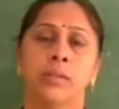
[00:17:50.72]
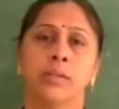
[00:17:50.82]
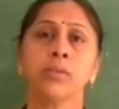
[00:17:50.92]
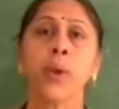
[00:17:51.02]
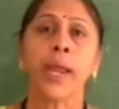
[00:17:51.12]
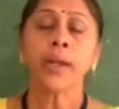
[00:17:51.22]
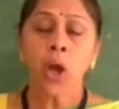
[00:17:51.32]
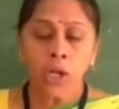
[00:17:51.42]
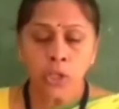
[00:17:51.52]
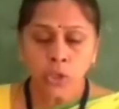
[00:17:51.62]
So in
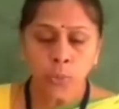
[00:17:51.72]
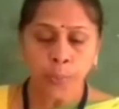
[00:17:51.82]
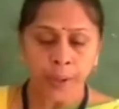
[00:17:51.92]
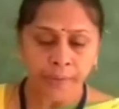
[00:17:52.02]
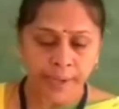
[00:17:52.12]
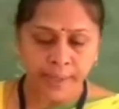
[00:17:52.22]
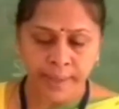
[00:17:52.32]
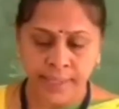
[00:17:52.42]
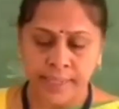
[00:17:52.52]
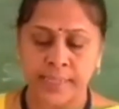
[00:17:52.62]
order to
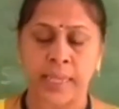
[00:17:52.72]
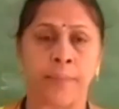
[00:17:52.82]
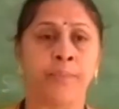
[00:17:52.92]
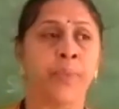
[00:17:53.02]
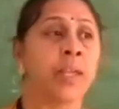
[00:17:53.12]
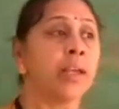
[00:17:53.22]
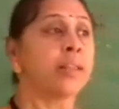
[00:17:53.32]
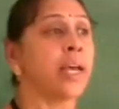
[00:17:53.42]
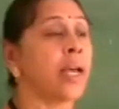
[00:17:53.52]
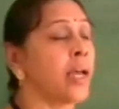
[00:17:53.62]
prevent this,
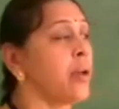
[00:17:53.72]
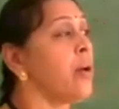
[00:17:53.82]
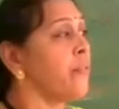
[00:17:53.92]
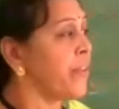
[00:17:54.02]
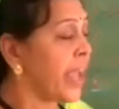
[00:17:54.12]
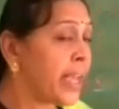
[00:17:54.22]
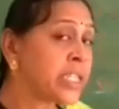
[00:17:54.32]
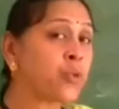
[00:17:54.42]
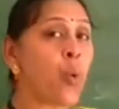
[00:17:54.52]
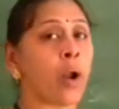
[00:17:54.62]
the
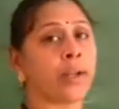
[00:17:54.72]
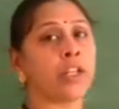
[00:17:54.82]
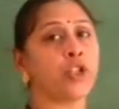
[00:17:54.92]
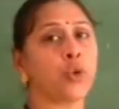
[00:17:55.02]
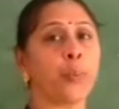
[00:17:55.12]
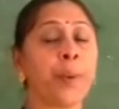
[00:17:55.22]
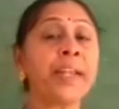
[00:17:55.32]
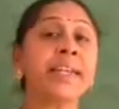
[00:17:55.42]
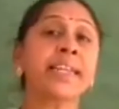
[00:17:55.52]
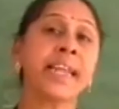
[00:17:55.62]
wastewater should be
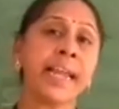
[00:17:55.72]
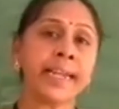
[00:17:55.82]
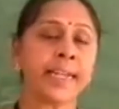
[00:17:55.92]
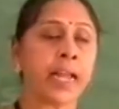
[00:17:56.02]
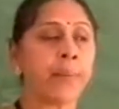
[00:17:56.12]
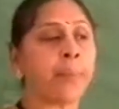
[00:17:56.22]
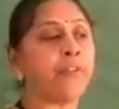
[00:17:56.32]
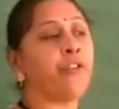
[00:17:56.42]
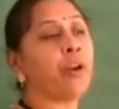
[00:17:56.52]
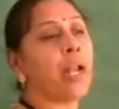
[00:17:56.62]
treated
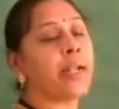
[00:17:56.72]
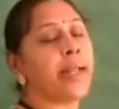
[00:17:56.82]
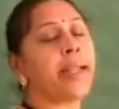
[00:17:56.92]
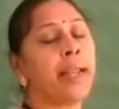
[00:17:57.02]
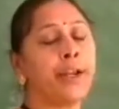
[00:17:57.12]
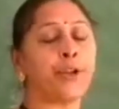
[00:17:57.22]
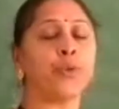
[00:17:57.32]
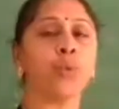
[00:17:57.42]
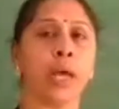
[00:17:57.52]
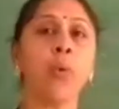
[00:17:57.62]
before letting
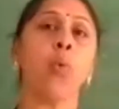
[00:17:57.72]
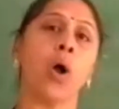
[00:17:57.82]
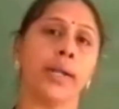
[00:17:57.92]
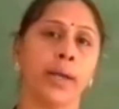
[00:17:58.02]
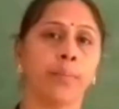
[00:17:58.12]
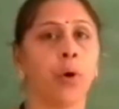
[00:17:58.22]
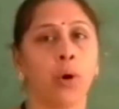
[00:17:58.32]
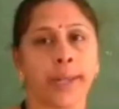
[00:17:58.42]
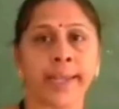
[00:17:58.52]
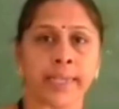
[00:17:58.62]
into the water
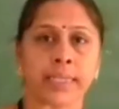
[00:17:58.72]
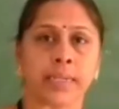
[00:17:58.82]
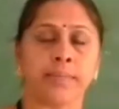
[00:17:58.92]
bodies.